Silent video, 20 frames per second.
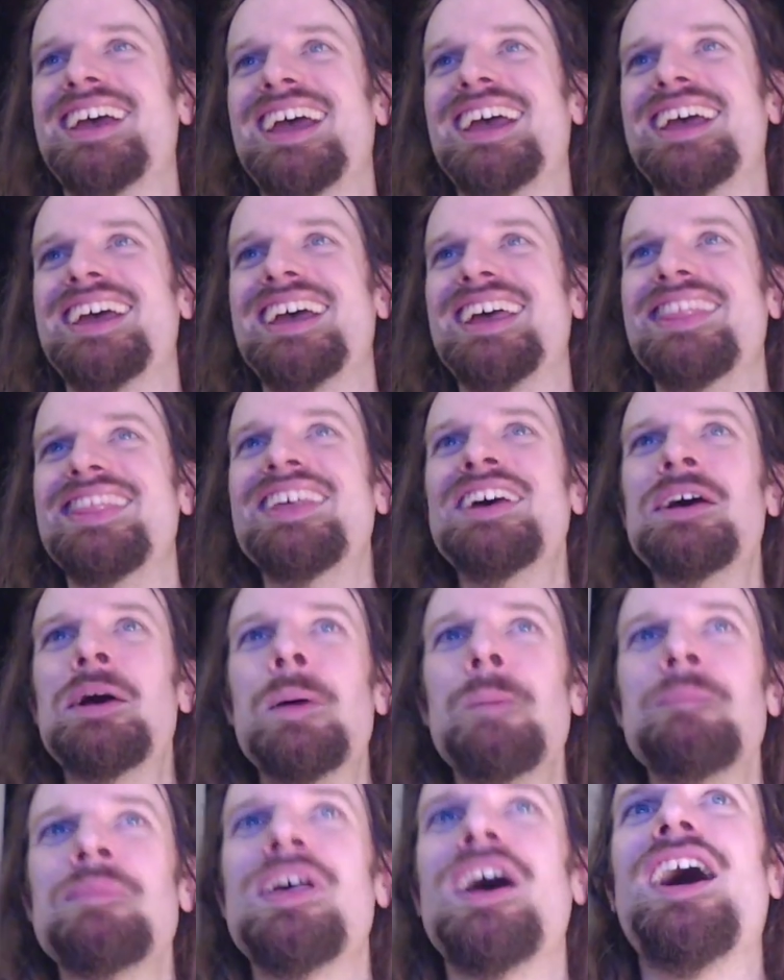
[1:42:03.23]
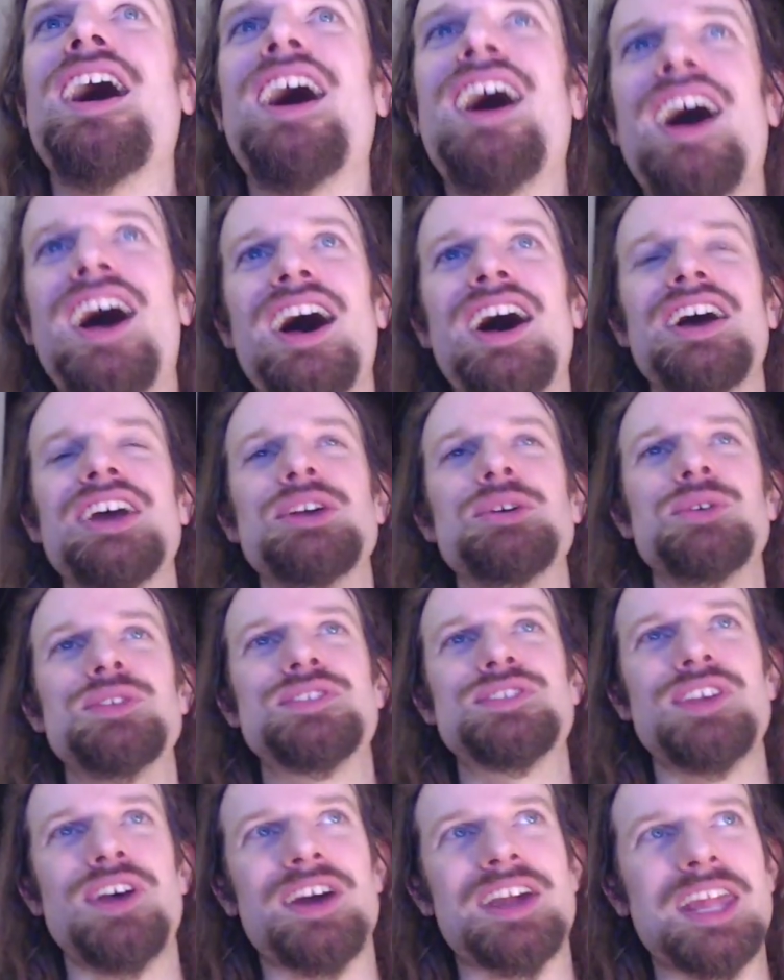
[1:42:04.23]
And he
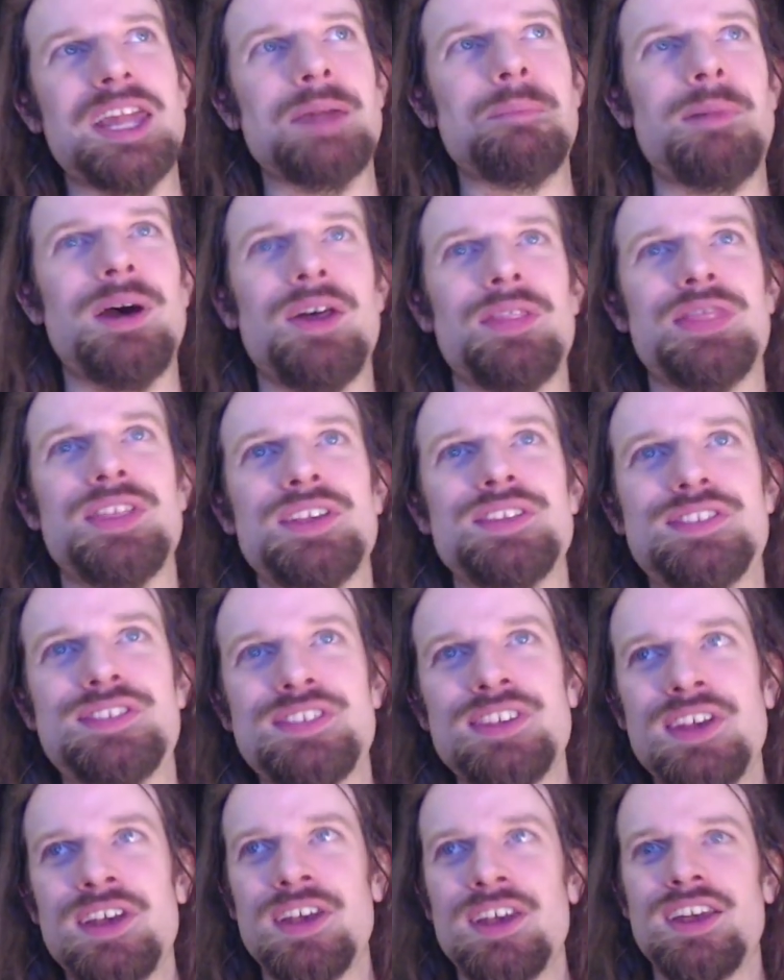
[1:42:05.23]
was talking about this,